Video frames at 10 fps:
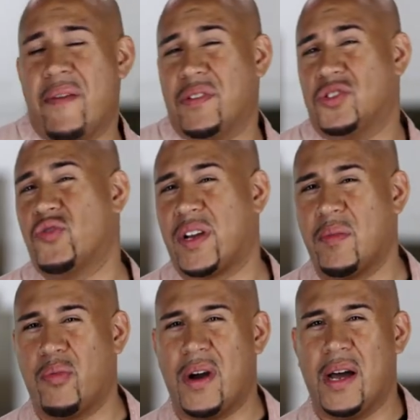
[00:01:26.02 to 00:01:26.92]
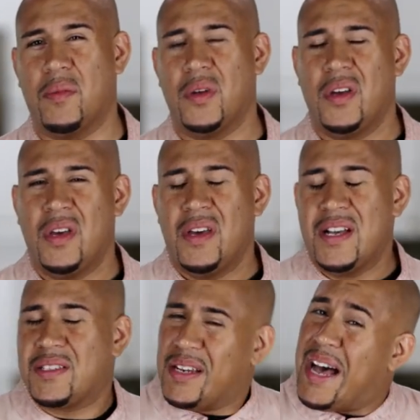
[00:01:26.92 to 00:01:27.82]
having a drinking problem,
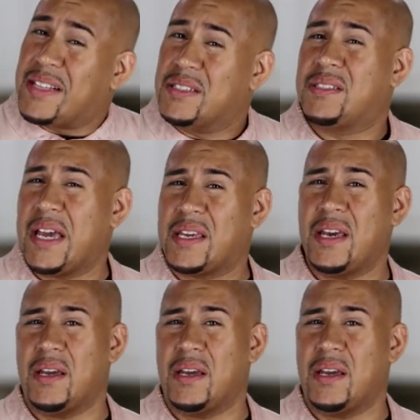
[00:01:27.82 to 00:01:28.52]
it's a lot to take